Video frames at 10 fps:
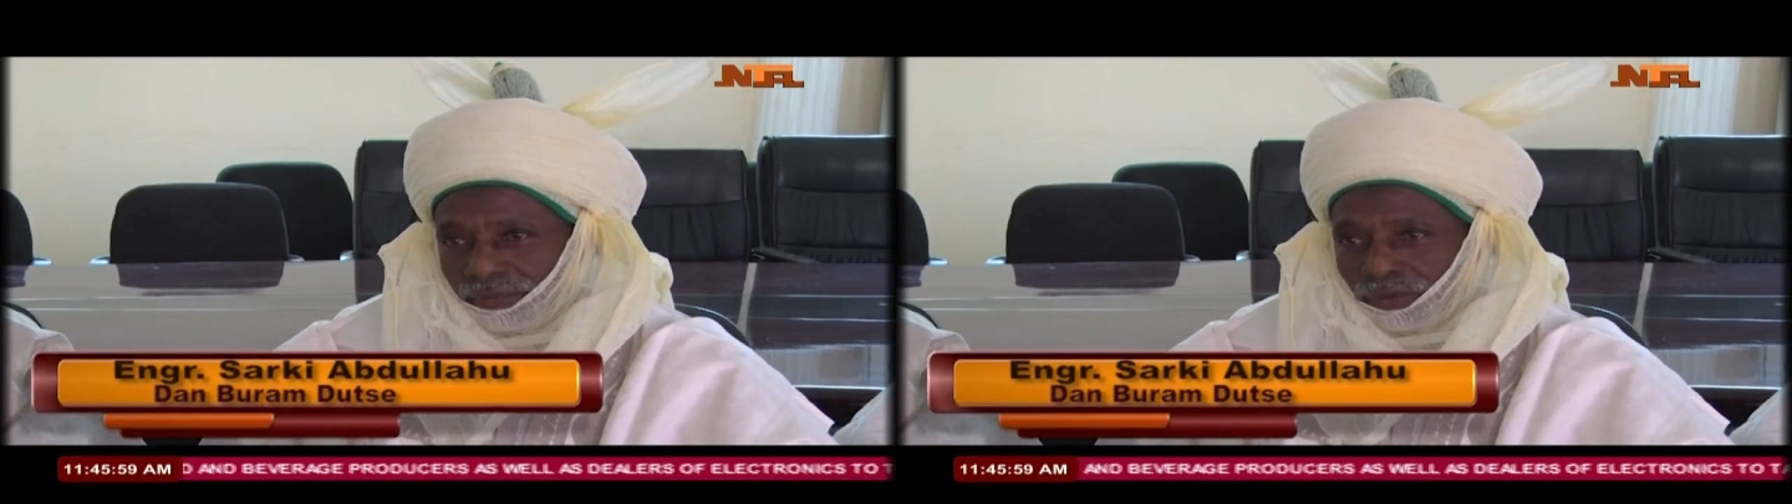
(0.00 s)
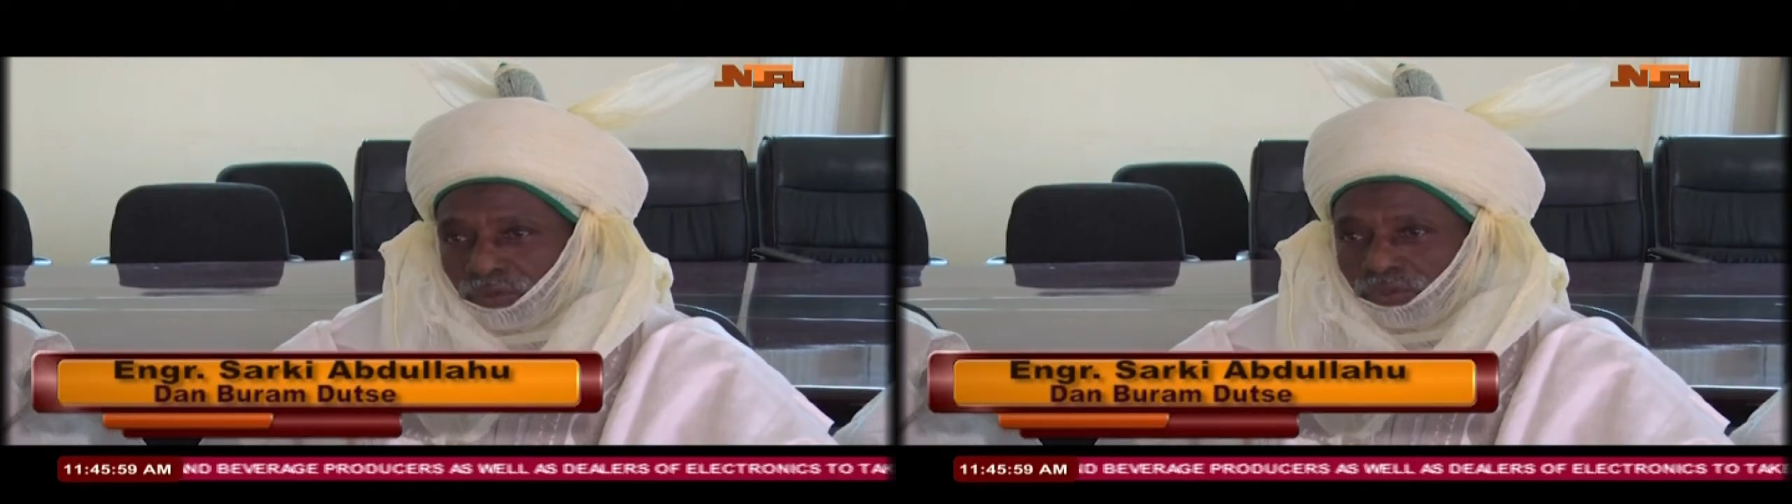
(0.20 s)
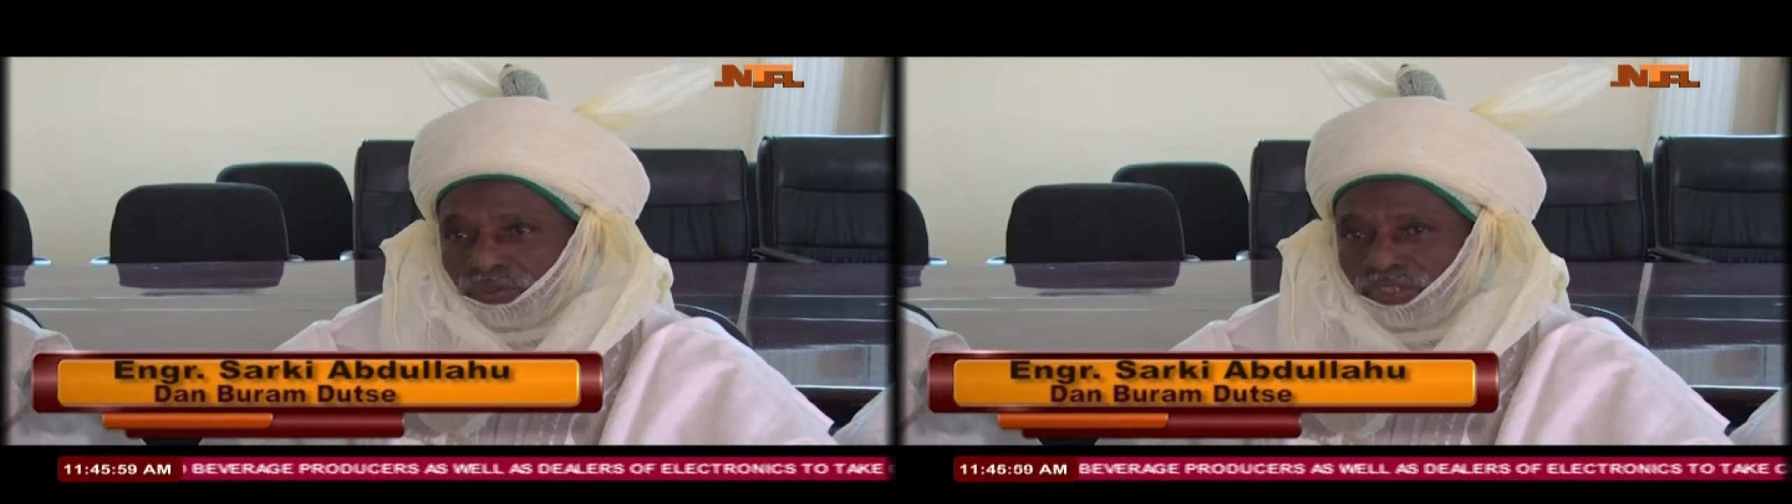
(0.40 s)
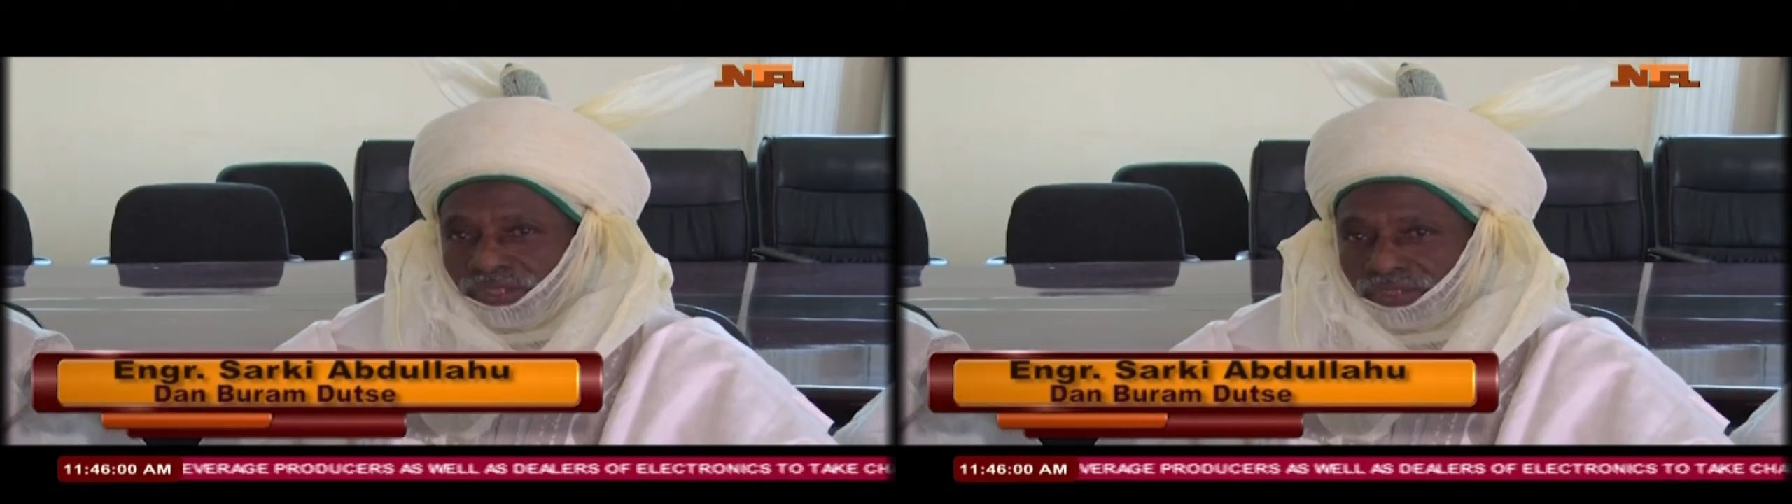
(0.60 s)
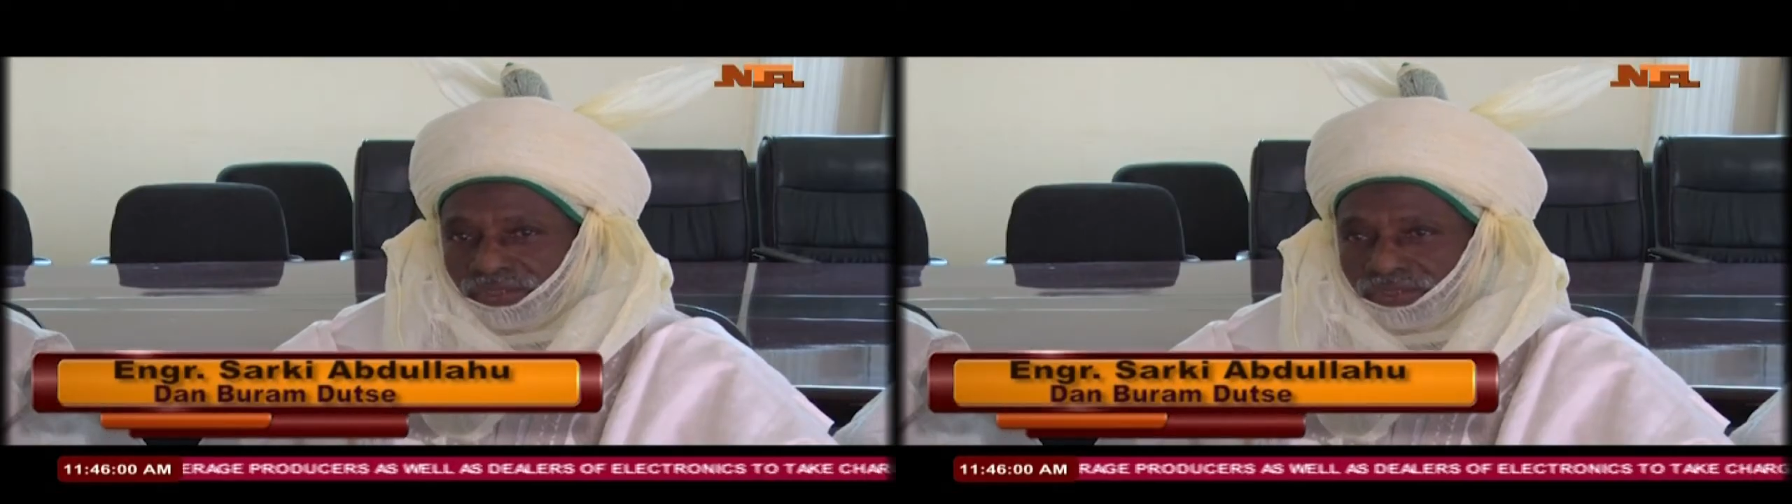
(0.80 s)
Because
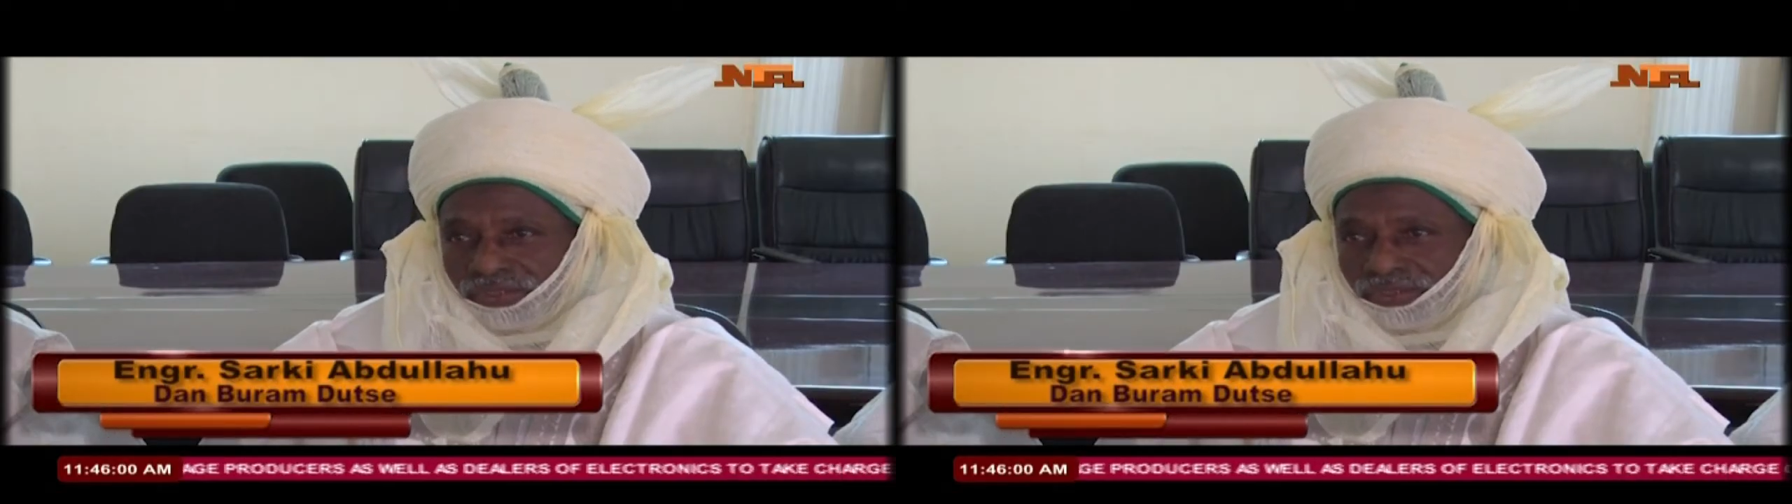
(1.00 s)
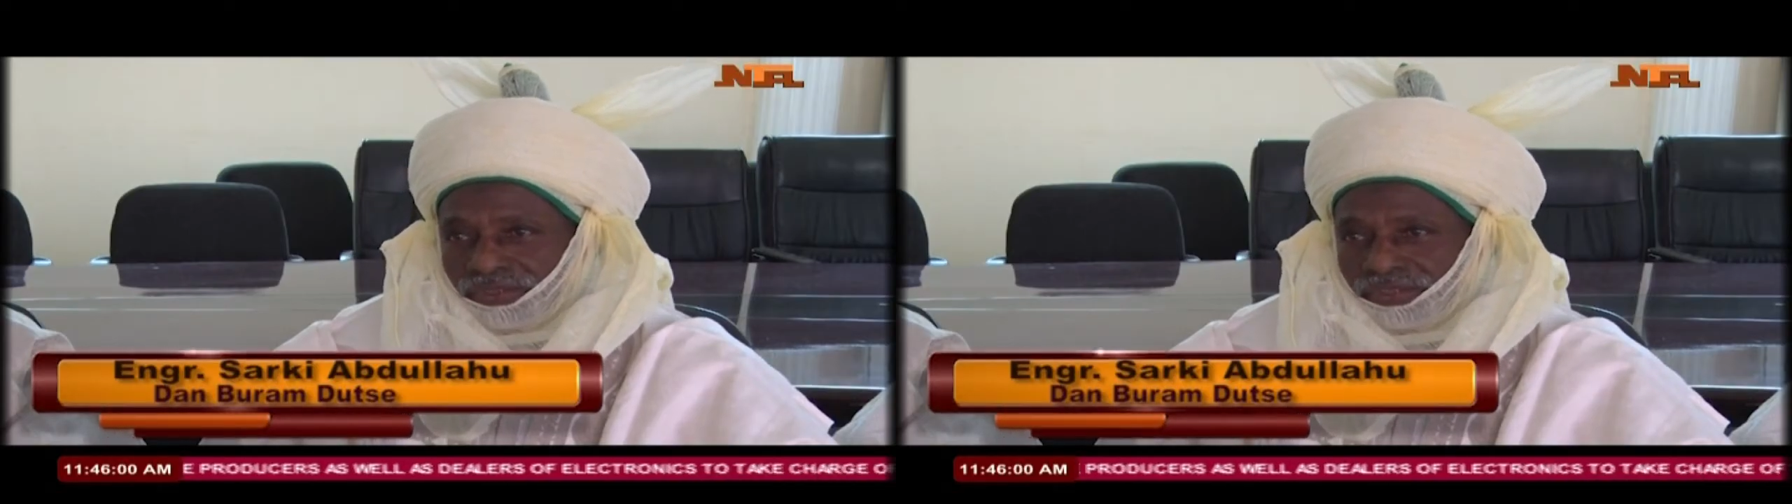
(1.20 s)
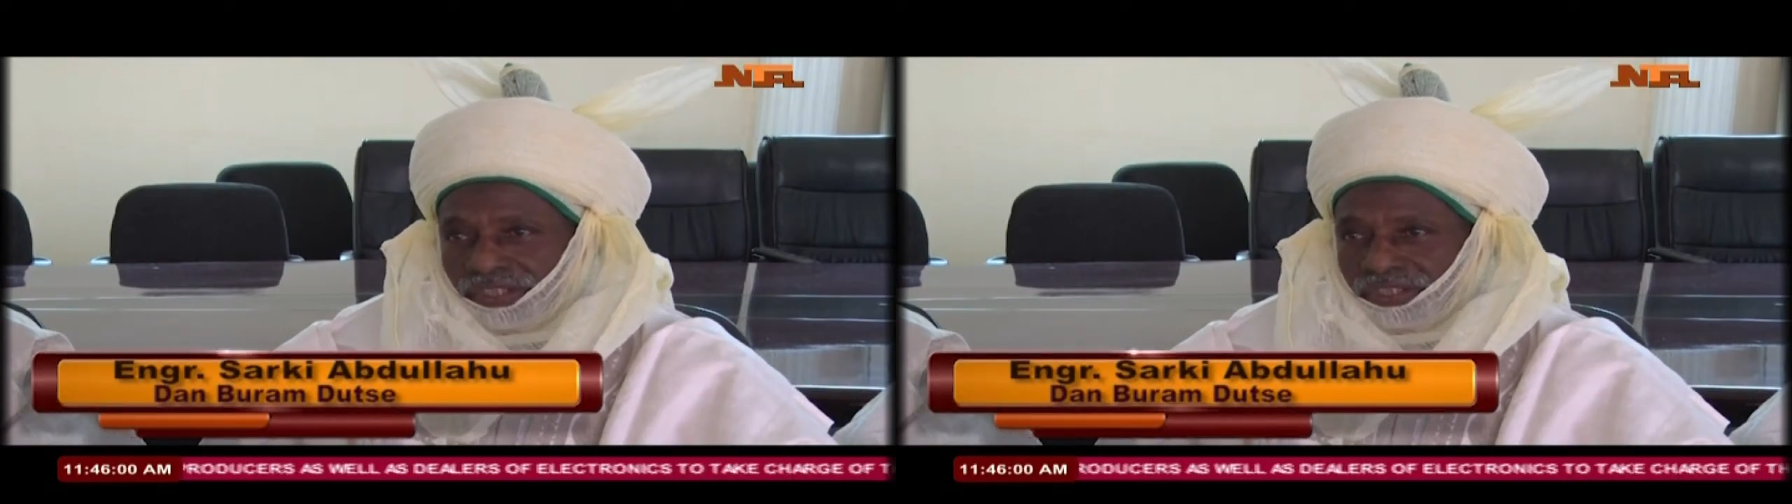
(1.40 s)
since the